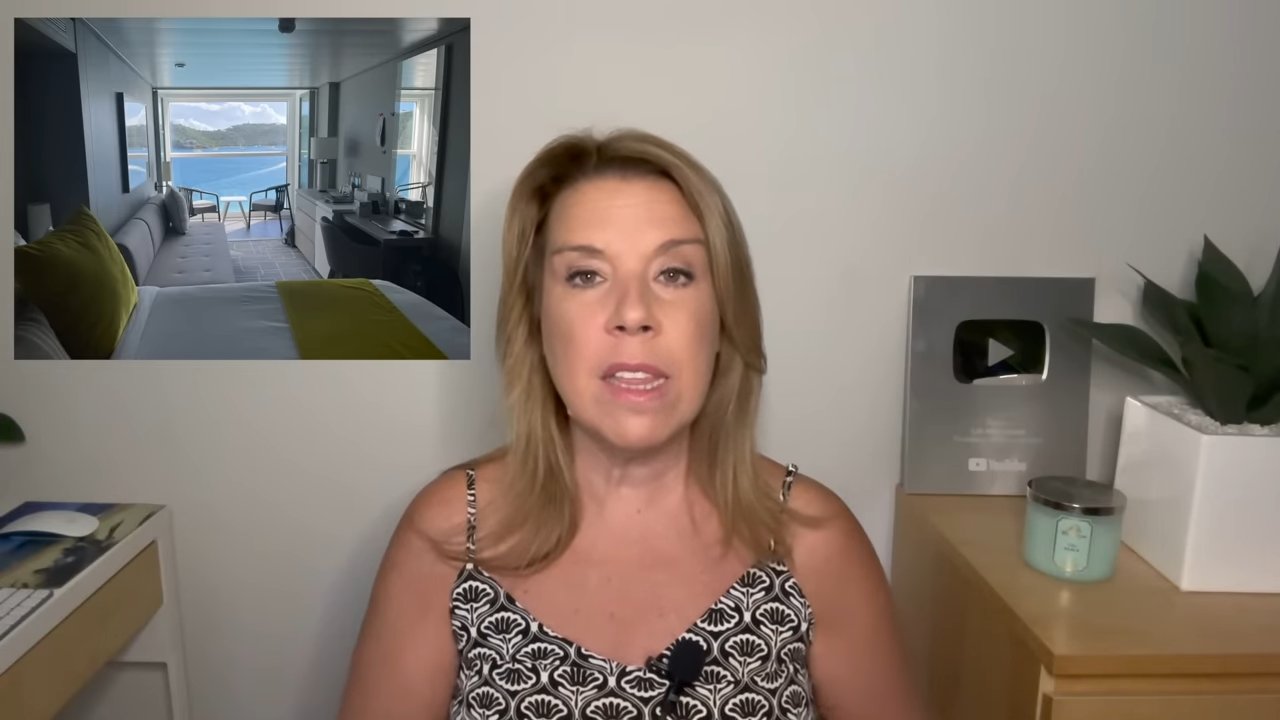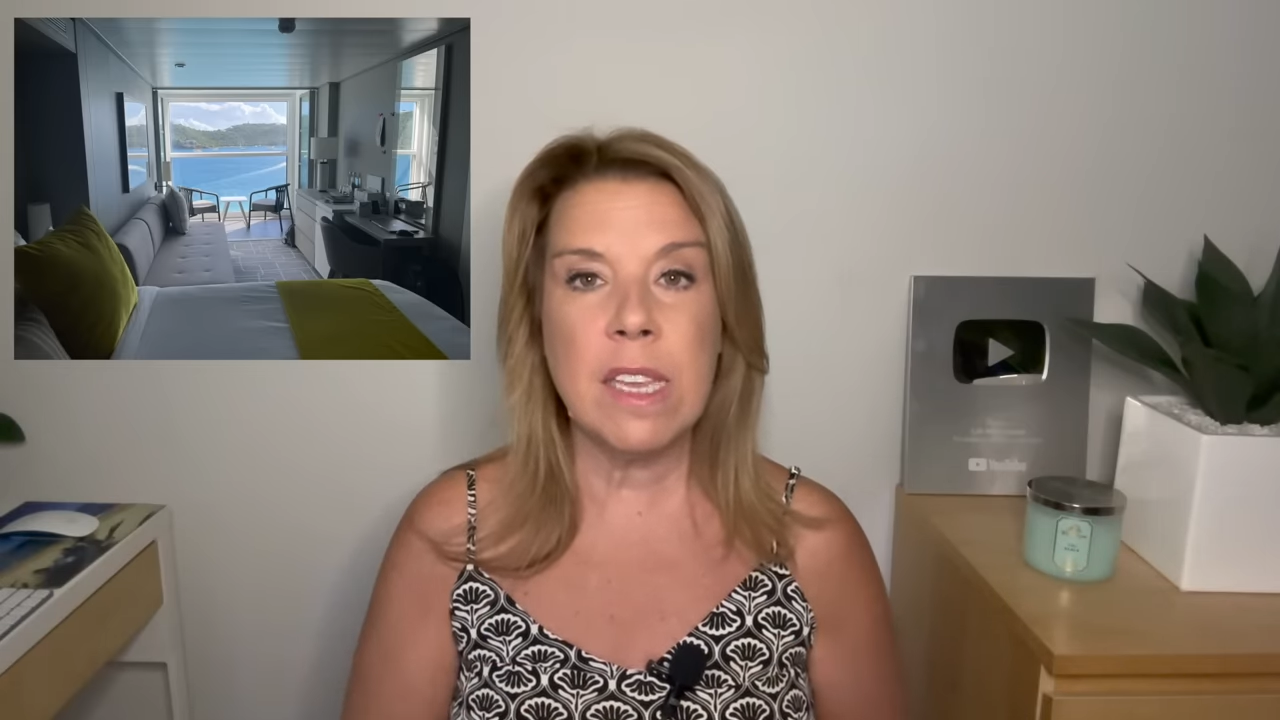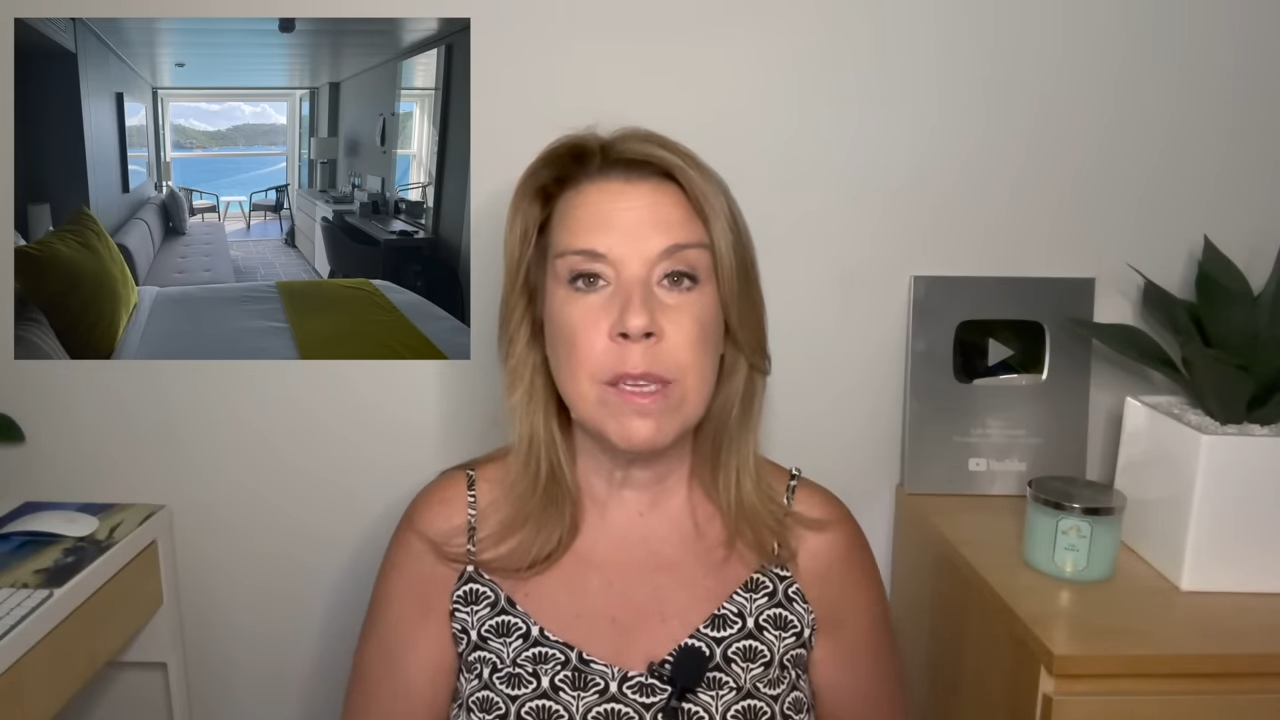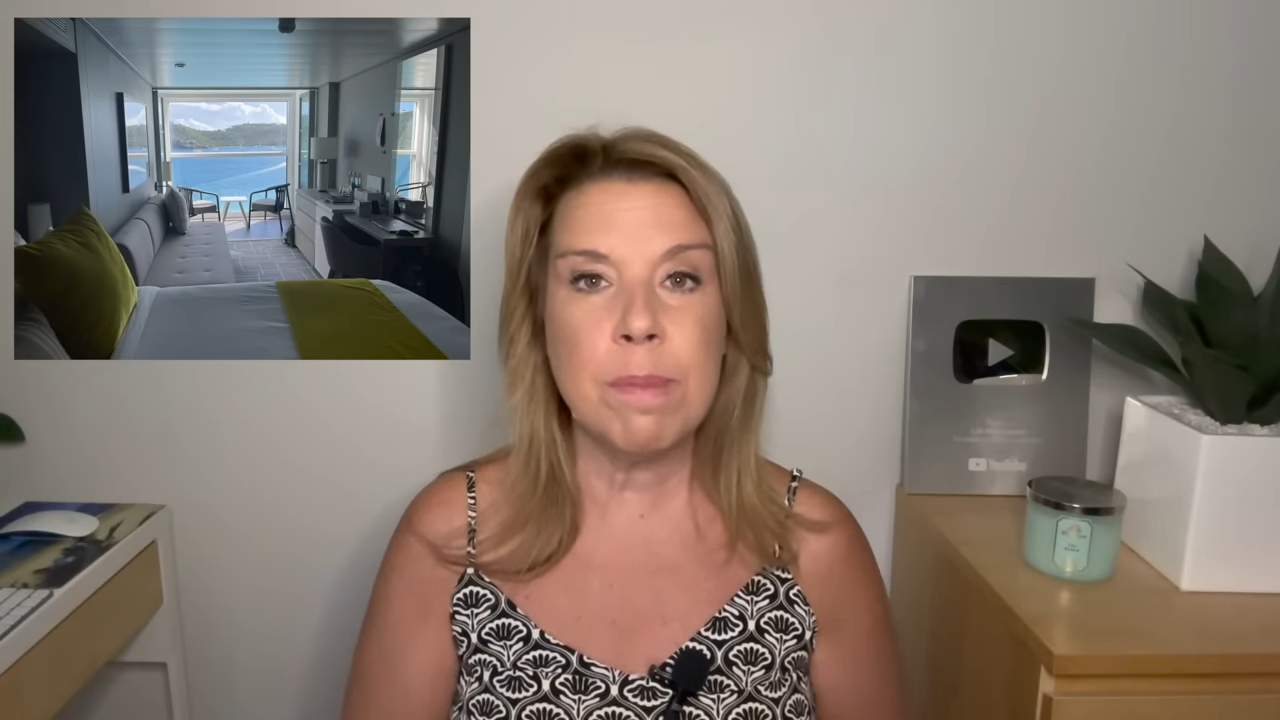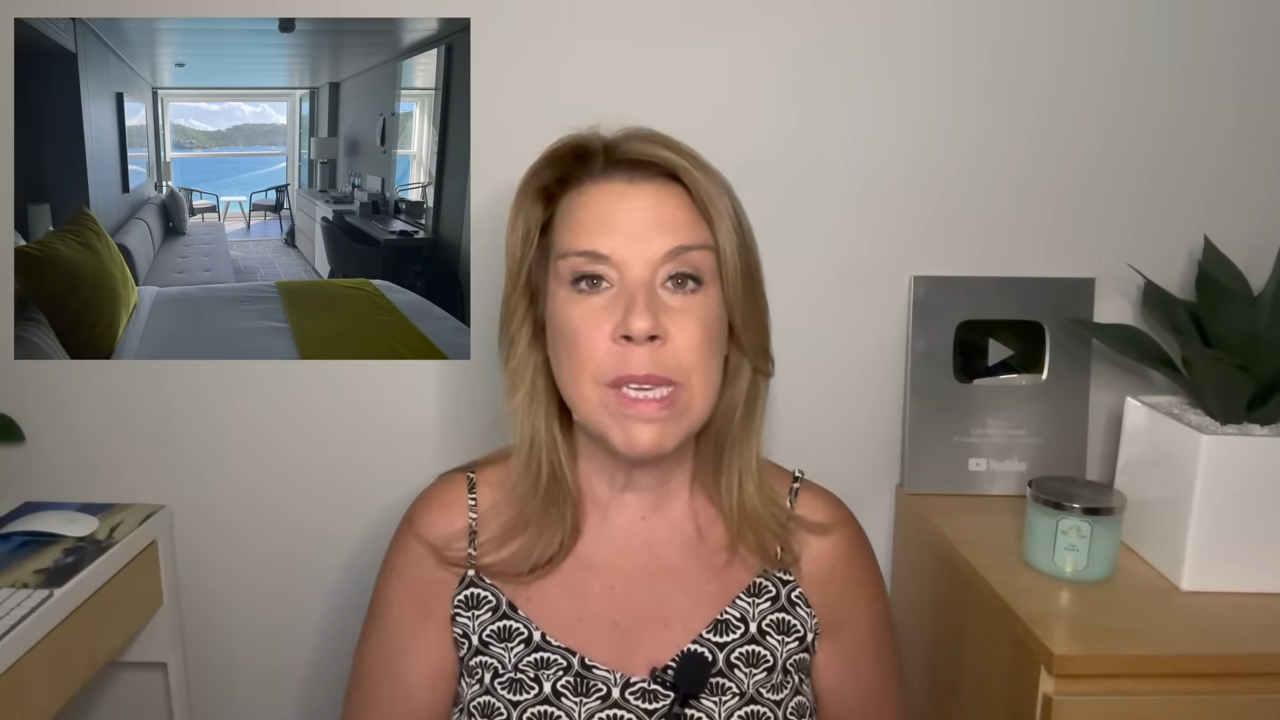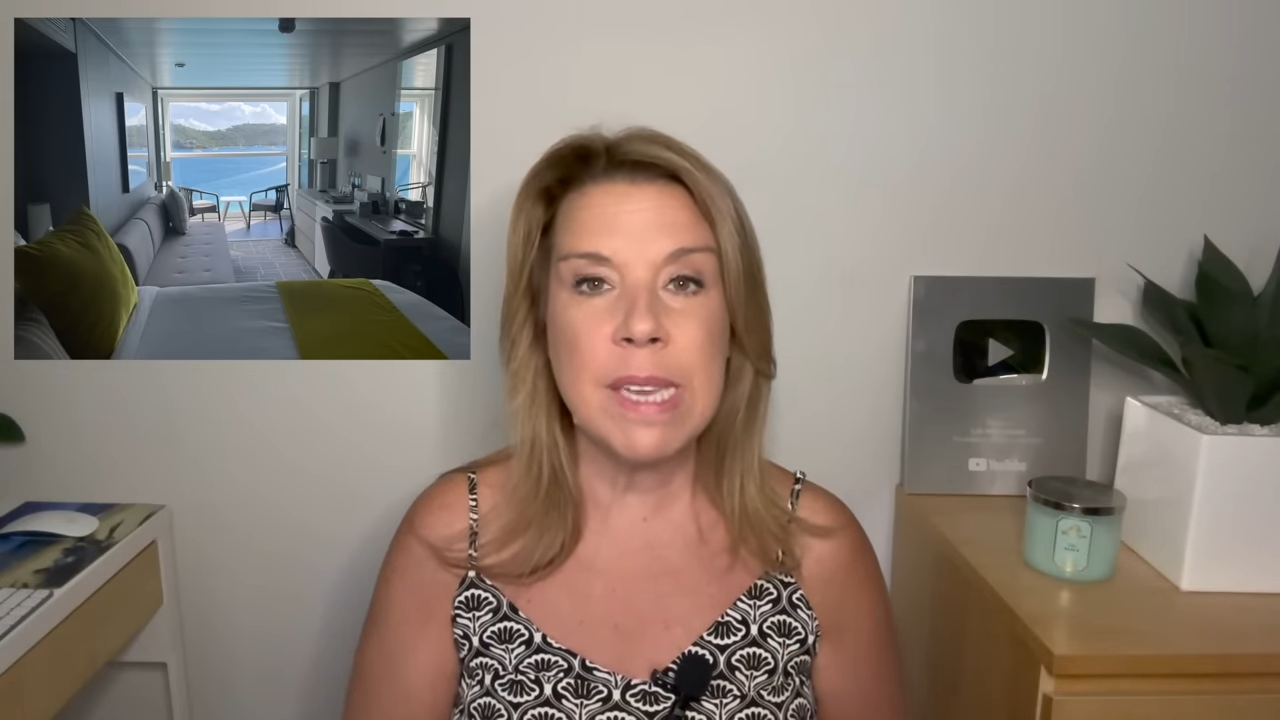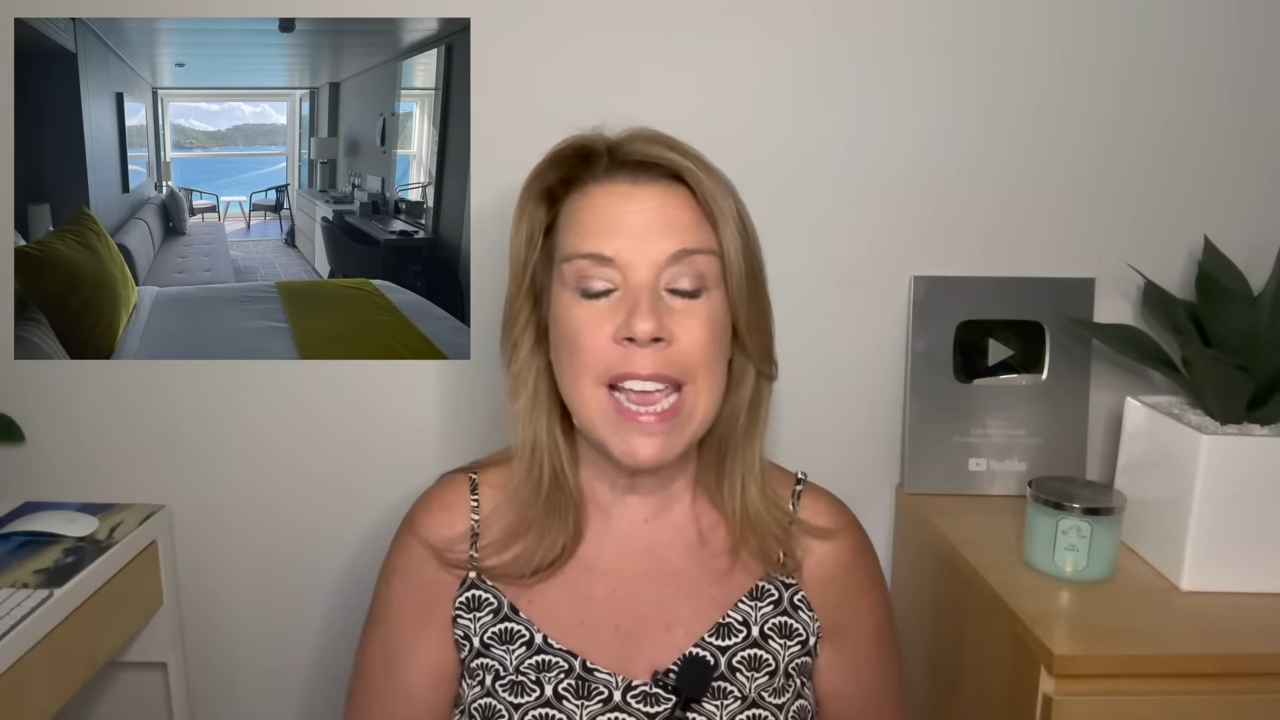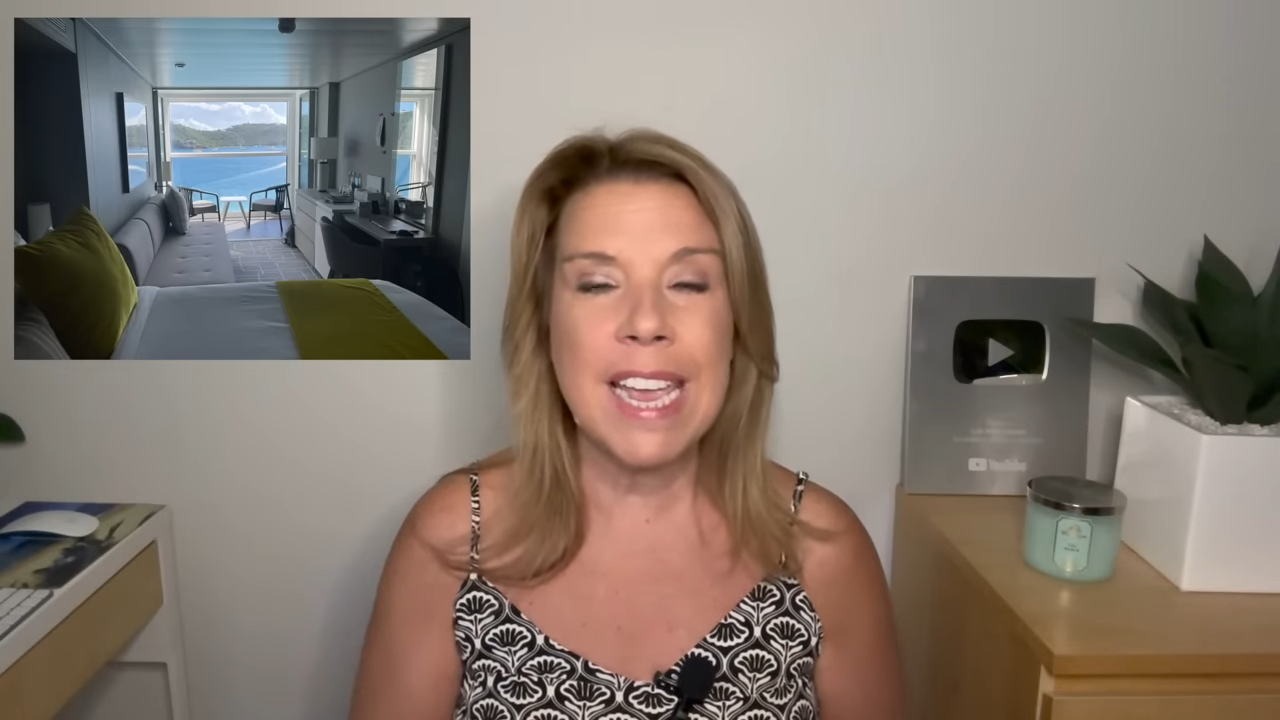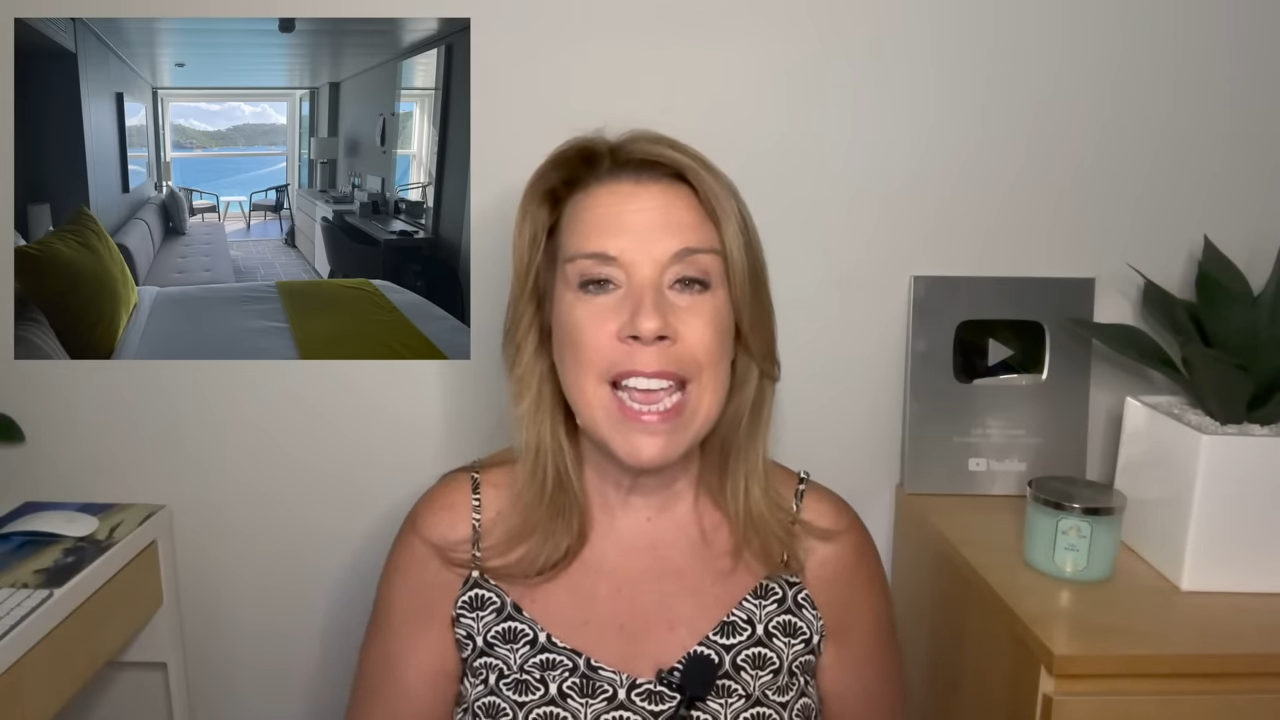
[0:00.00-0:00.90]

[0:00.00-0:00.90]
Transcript: this mistake,